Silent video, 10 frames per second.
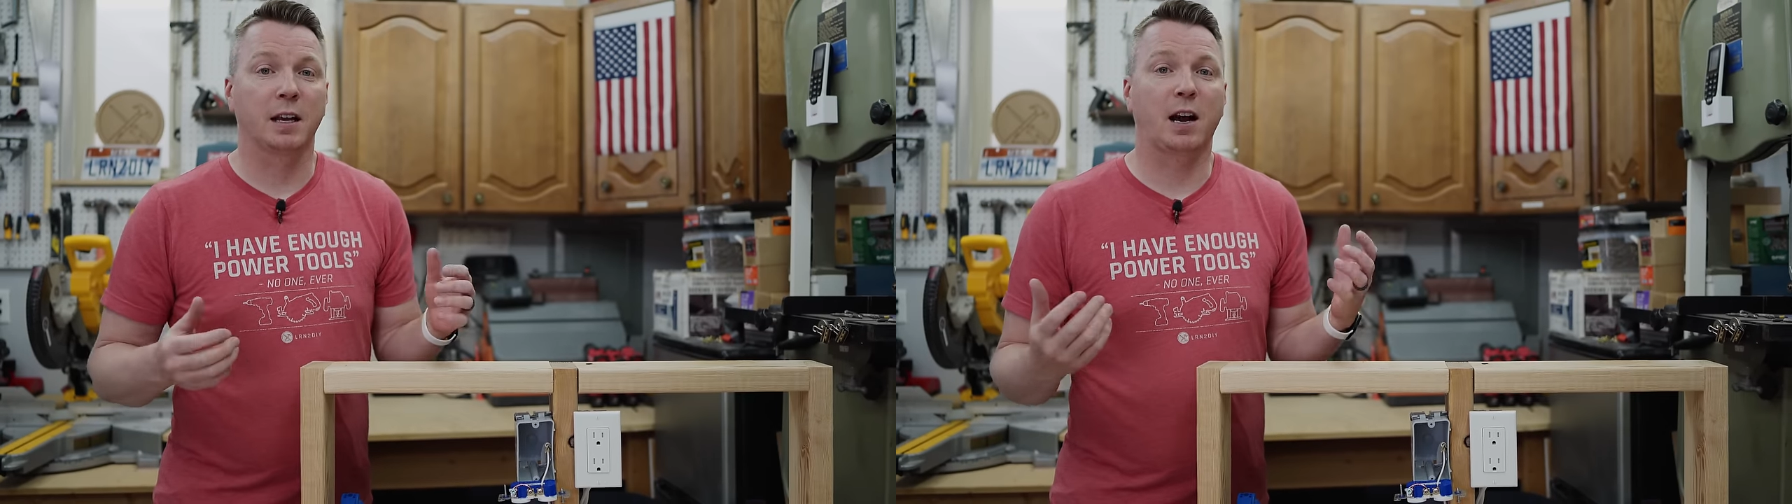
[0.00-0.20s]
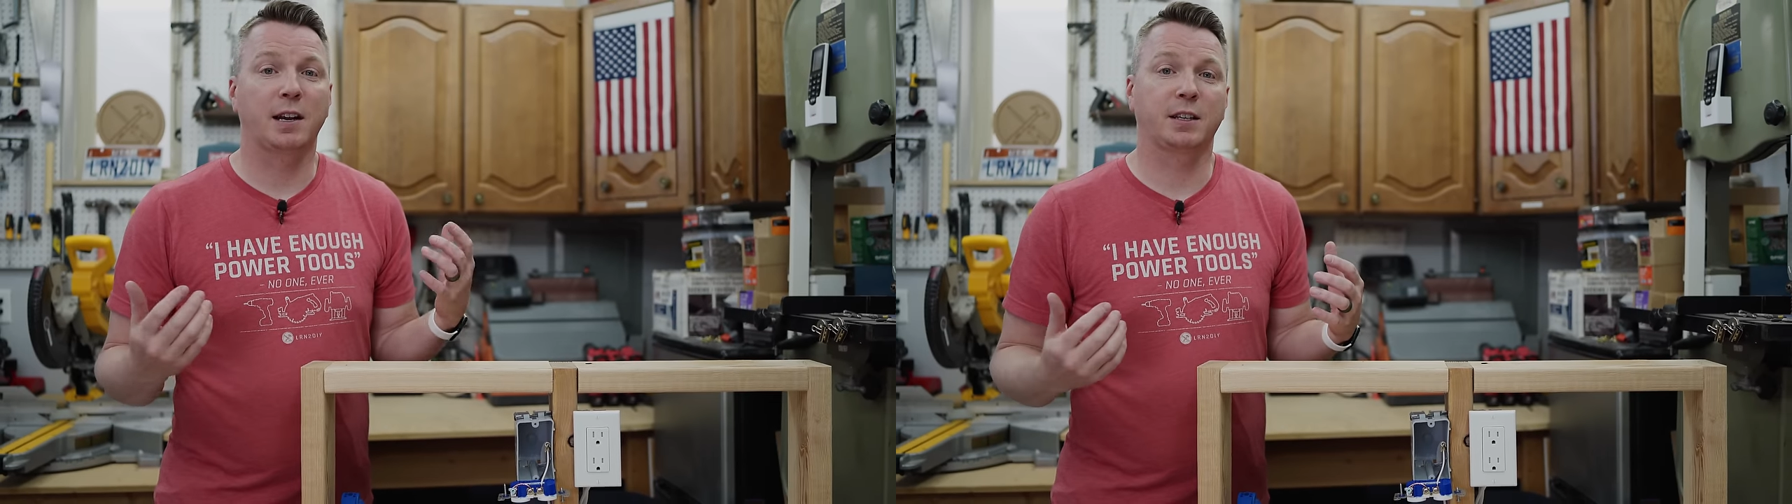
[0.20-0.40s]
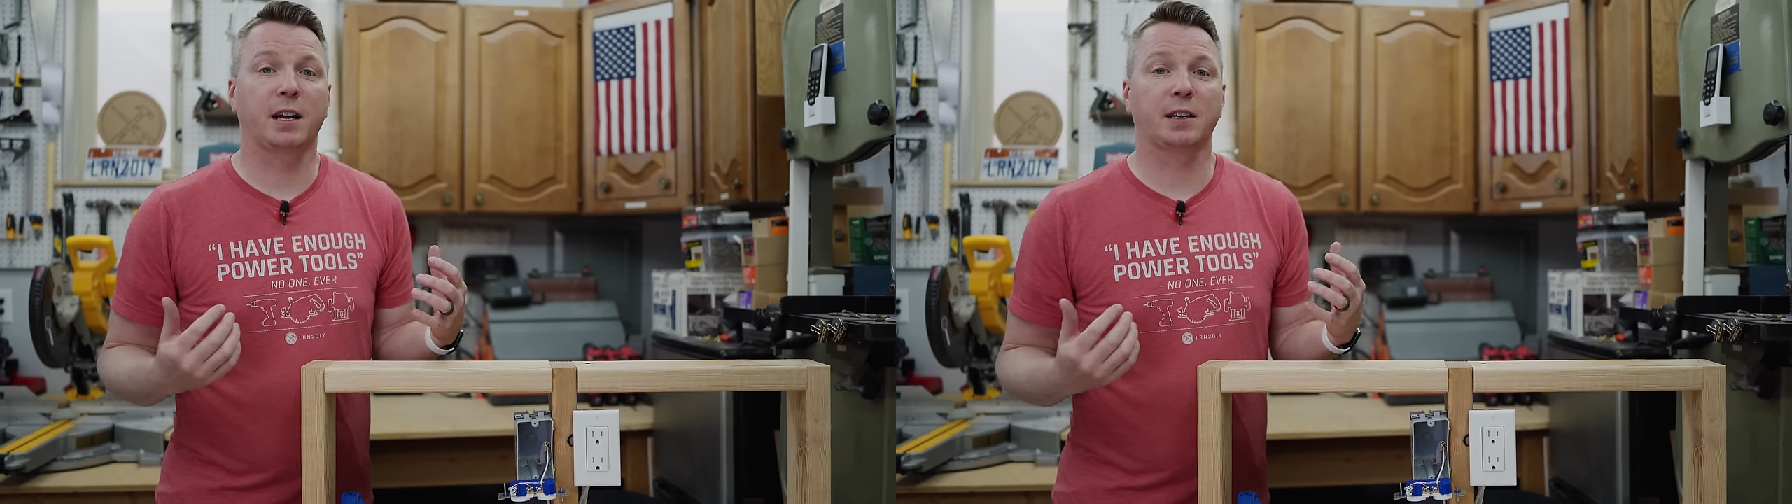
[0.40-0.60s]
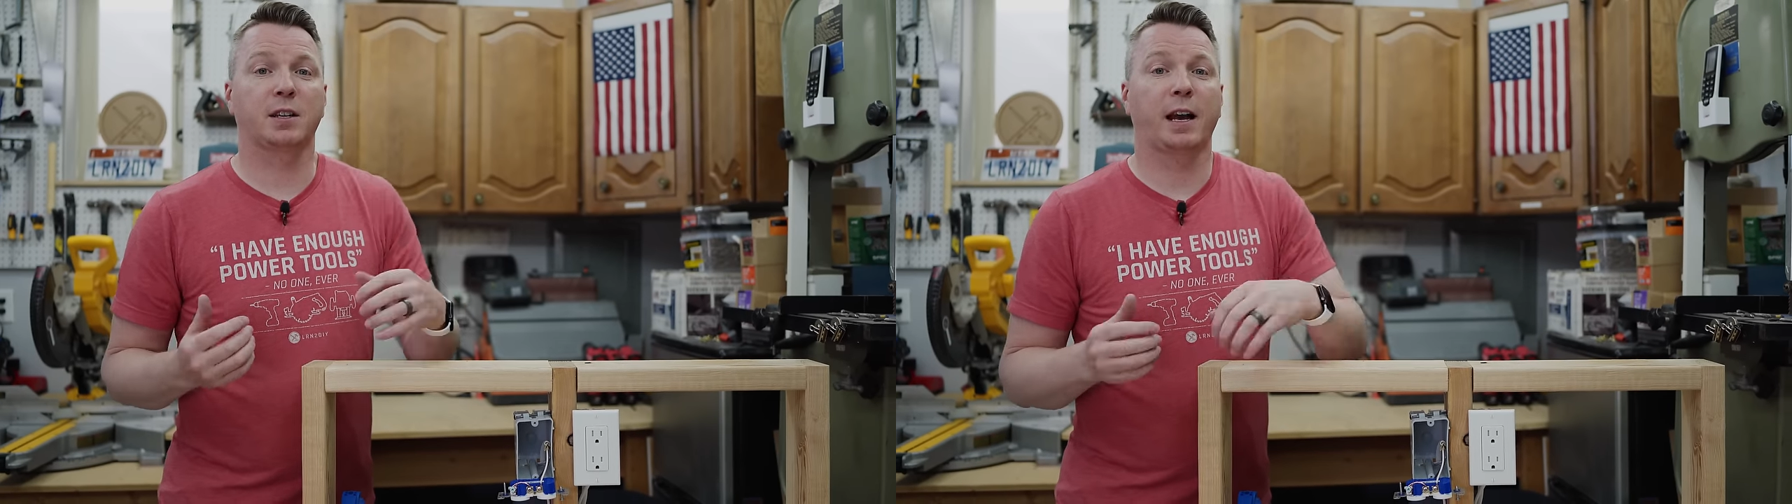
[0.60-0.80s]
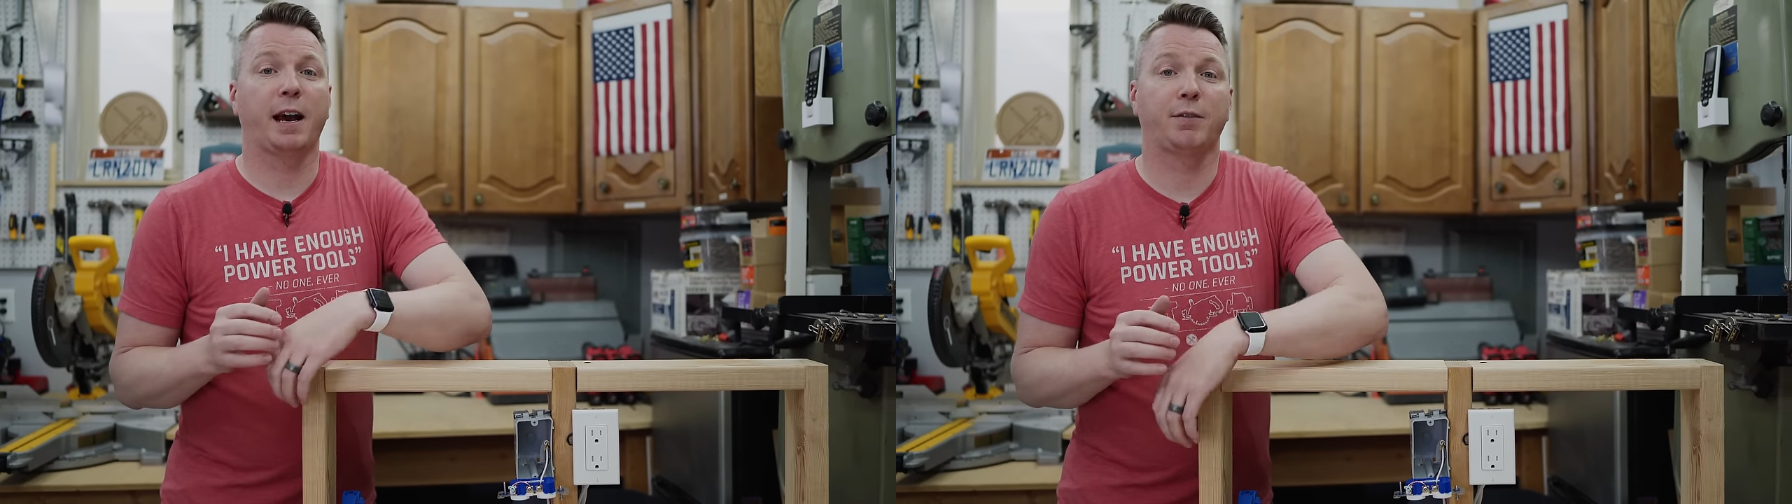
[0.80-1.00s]
causing us
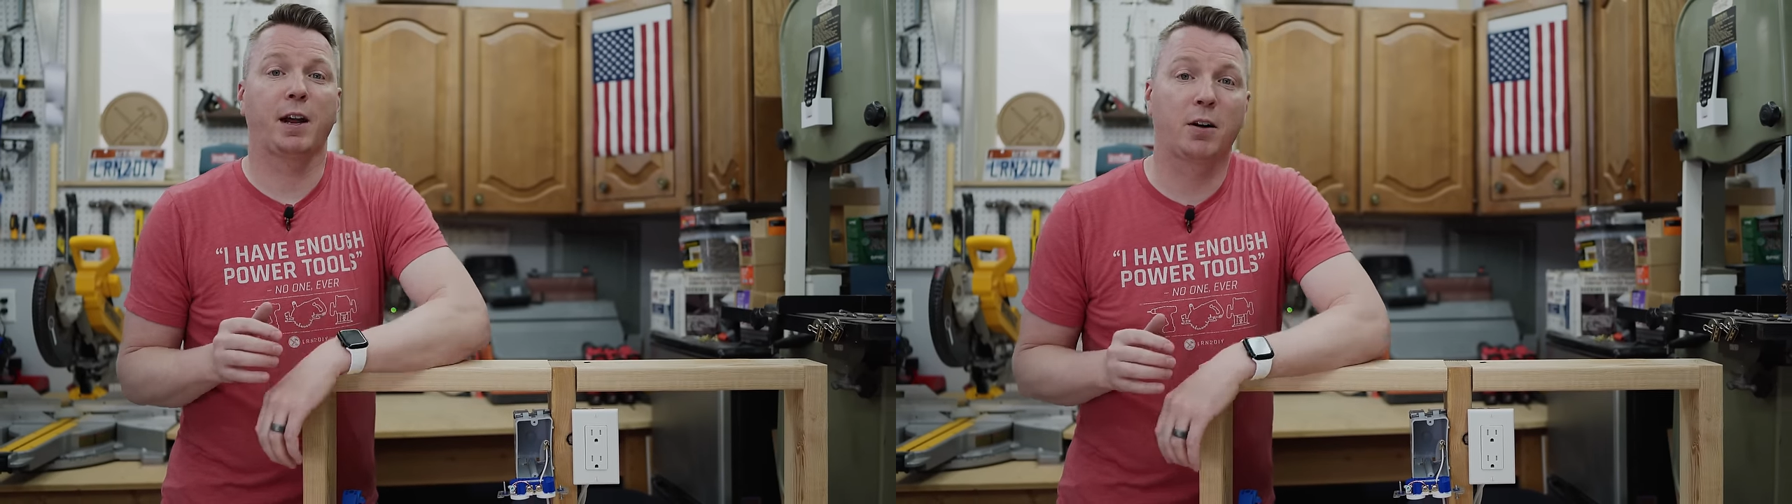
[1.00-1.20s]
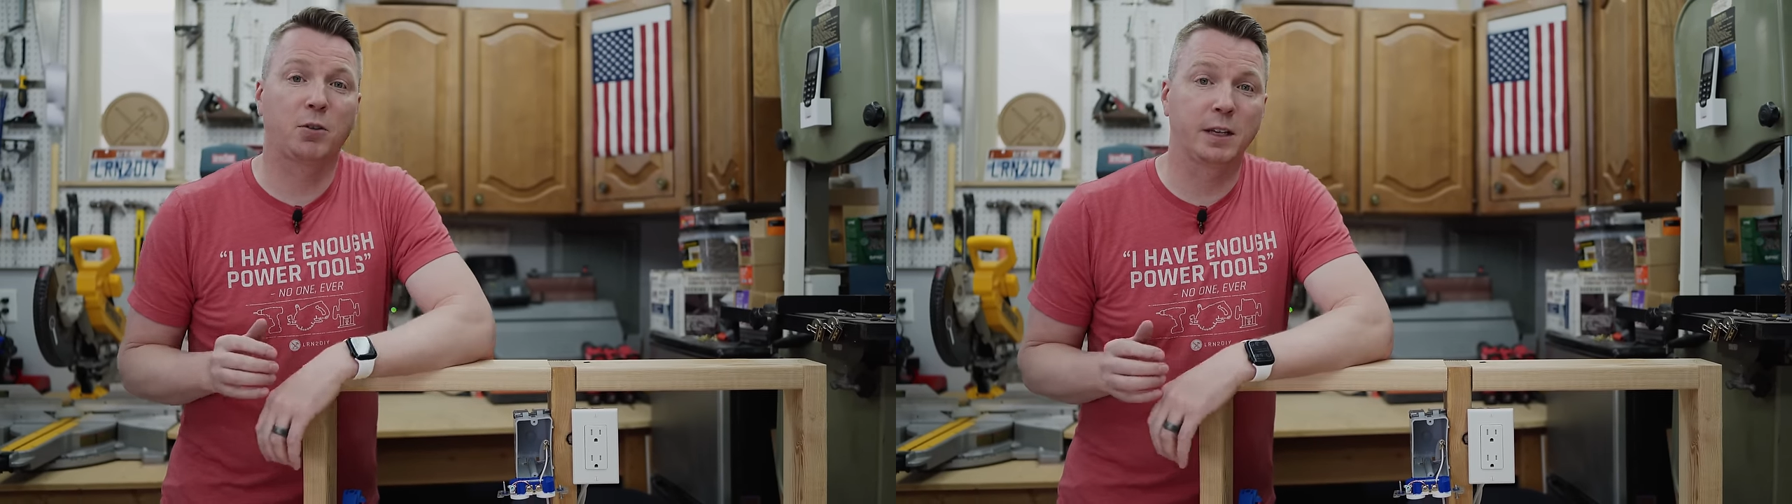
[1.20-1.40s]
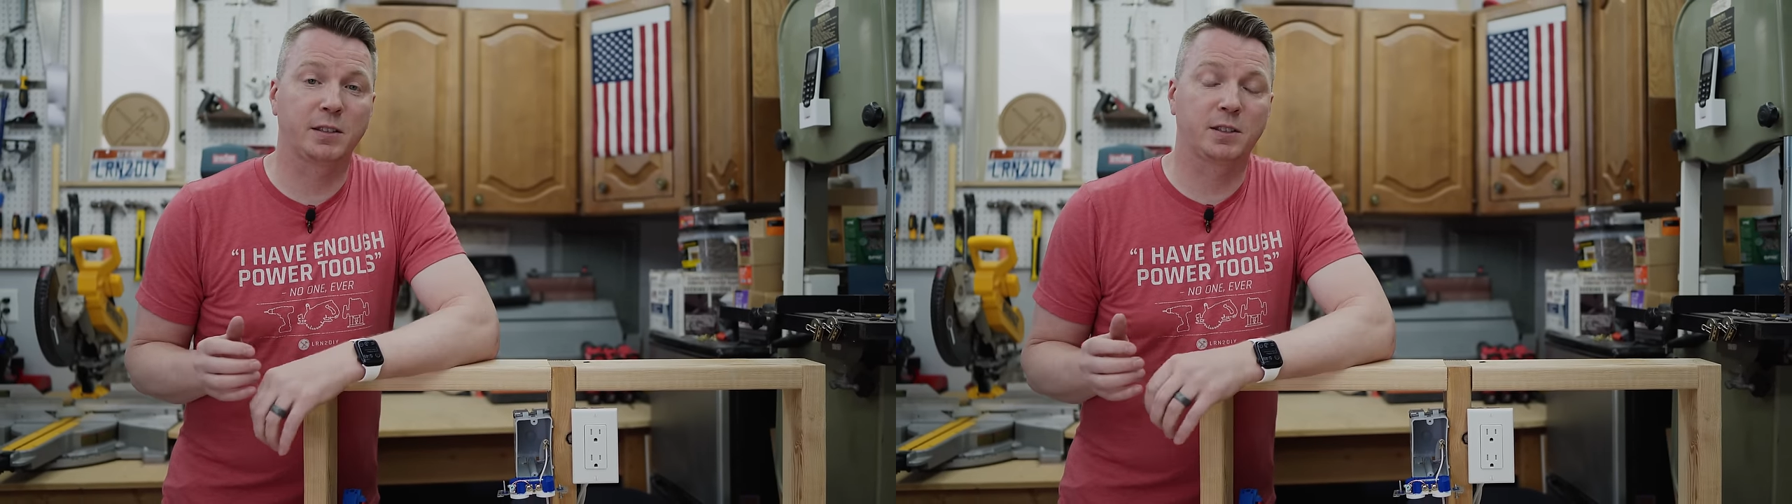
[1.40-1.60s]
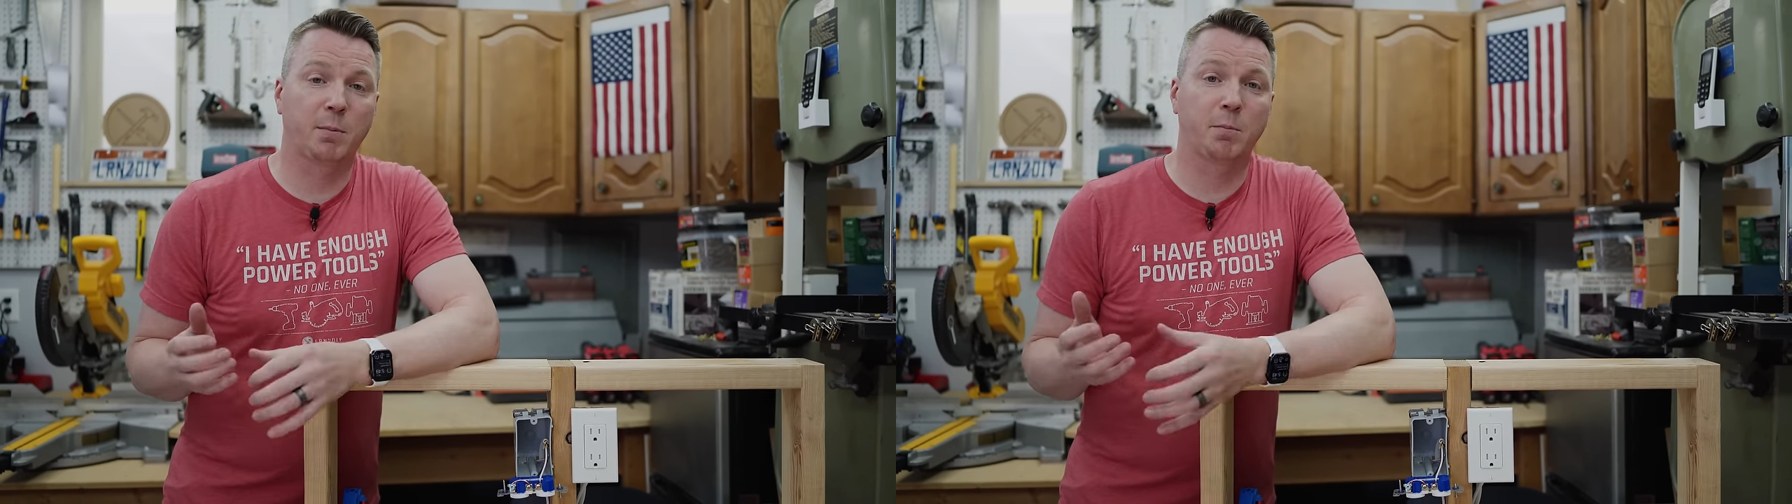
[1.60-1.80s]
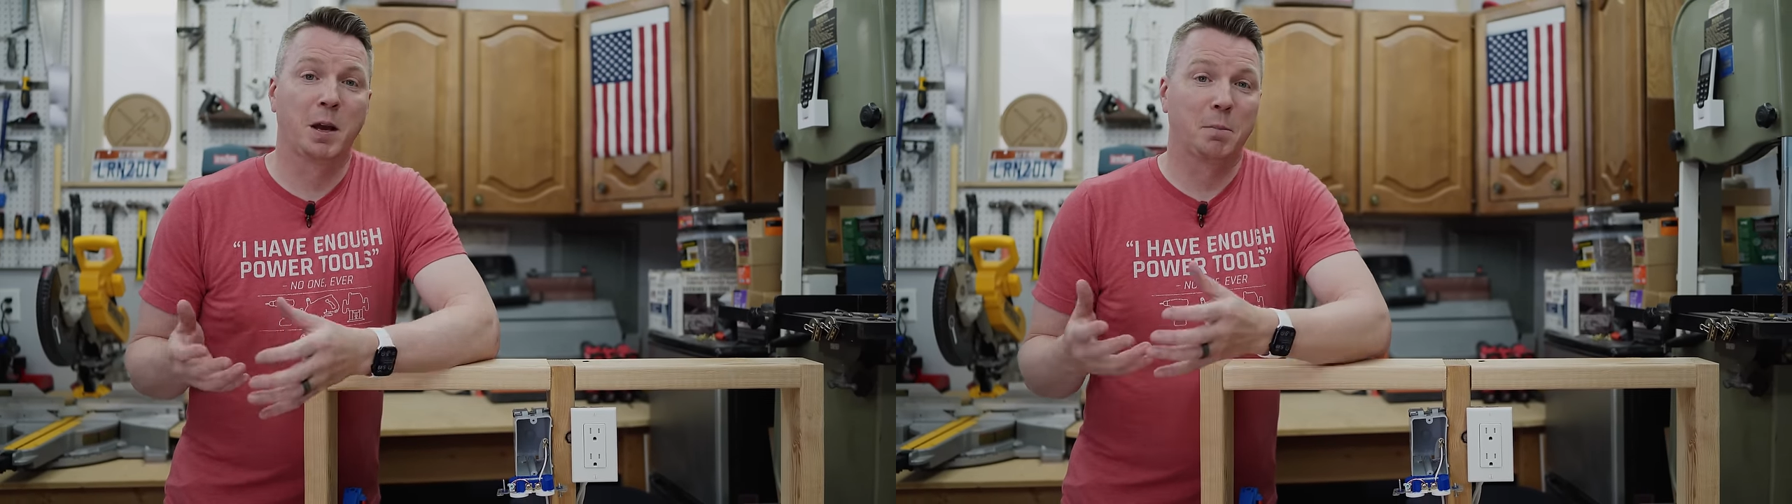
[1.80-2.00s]
to have not only
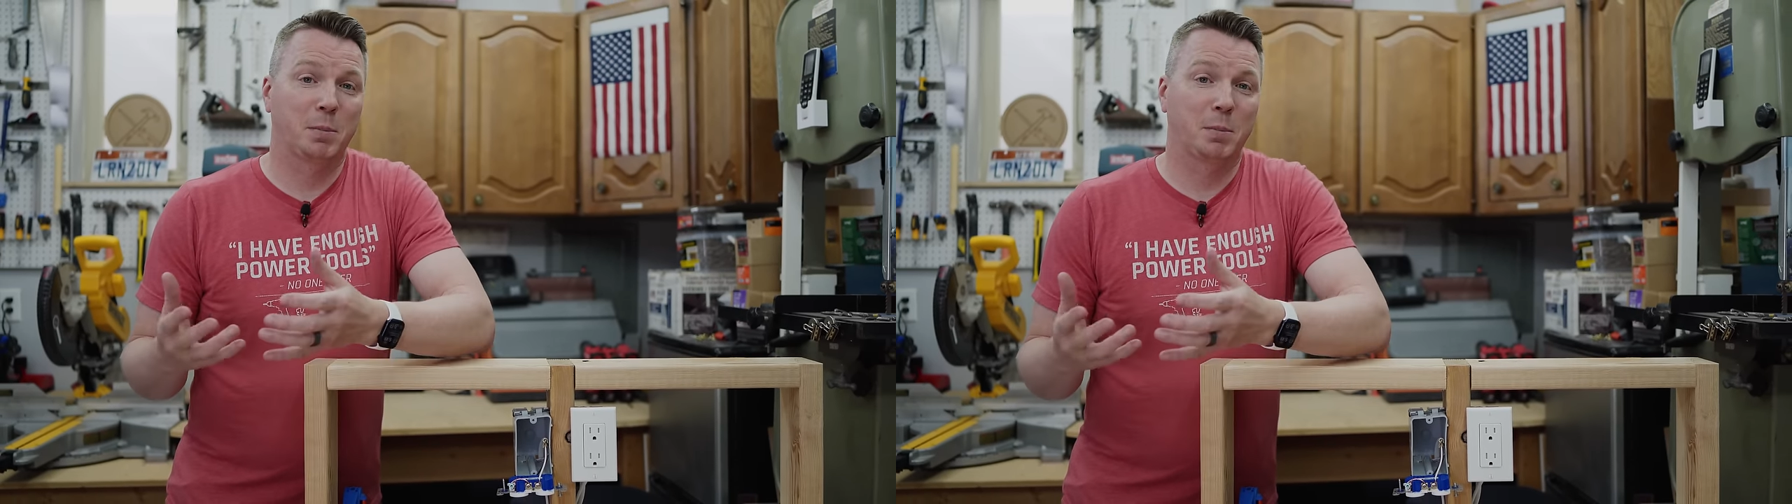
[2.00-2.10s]
some